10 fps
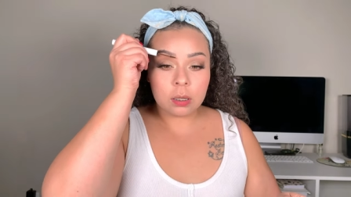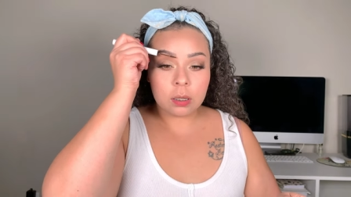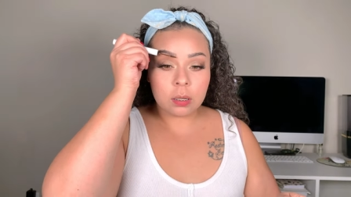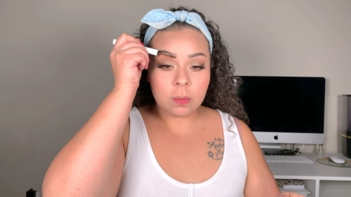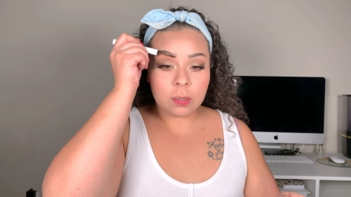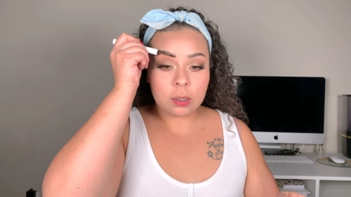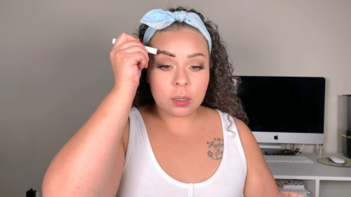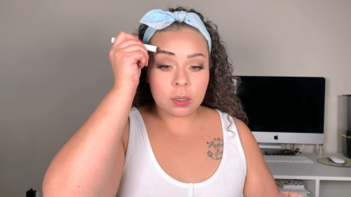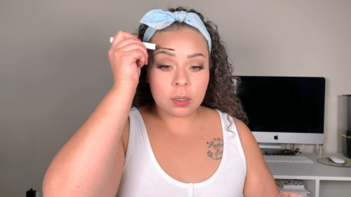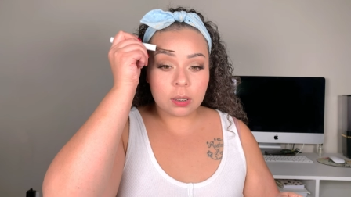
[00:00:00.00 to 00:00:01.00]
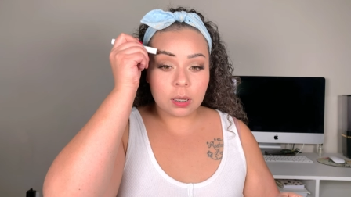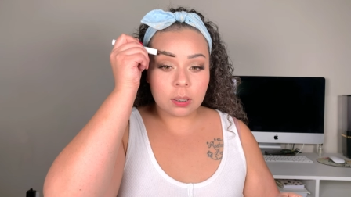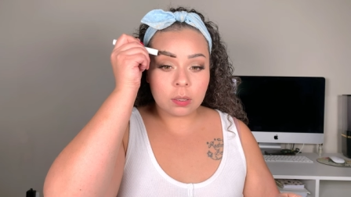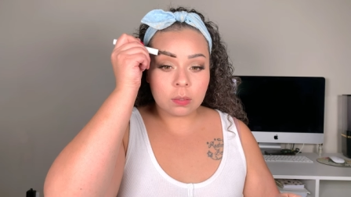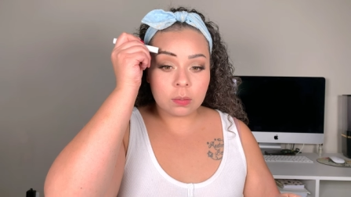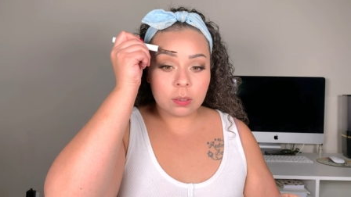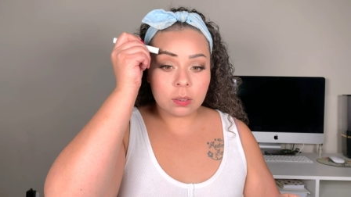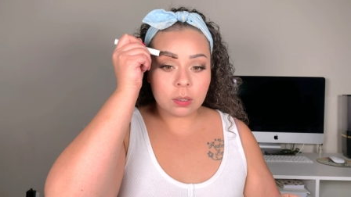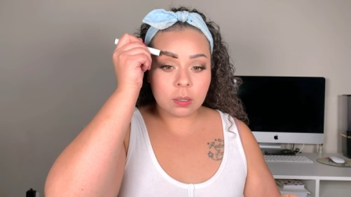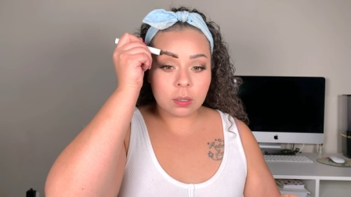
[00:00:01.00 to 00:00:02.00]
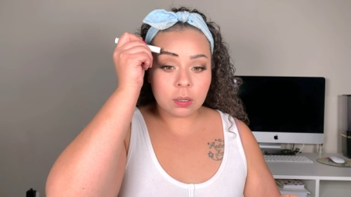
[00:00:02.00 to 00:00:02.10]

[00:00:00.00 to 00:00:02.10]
So we're just gonna set those.